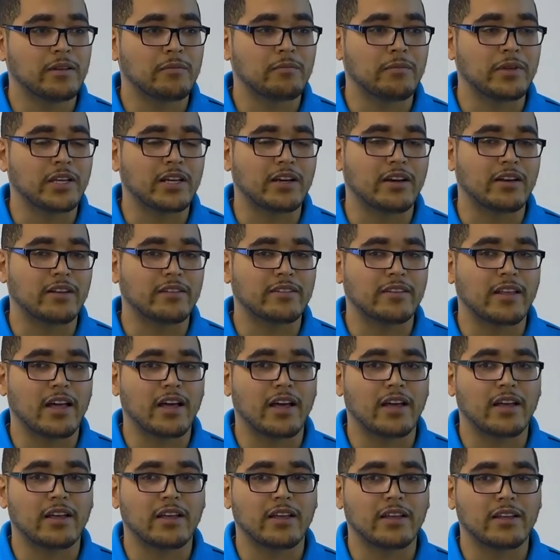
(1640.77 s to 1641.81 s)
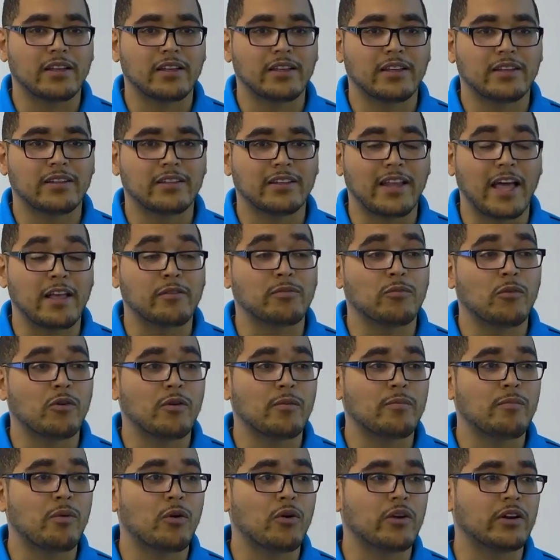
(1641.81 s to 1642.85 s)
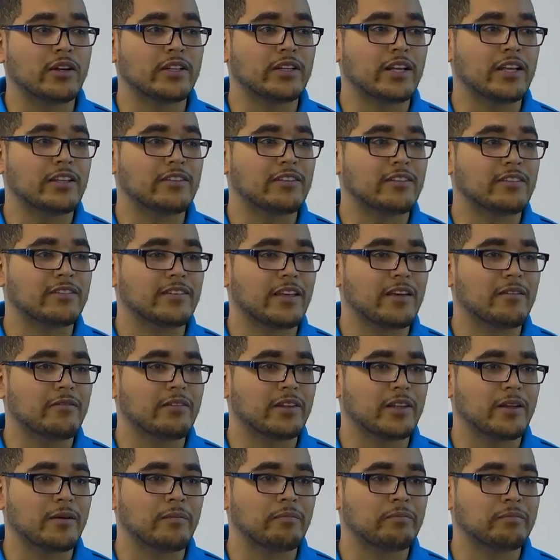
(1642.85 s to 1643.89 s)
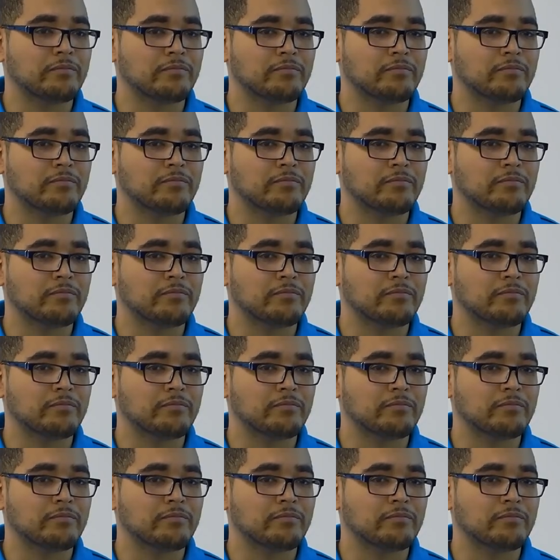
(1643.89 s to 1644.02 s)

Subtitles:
because that's more important than just giving them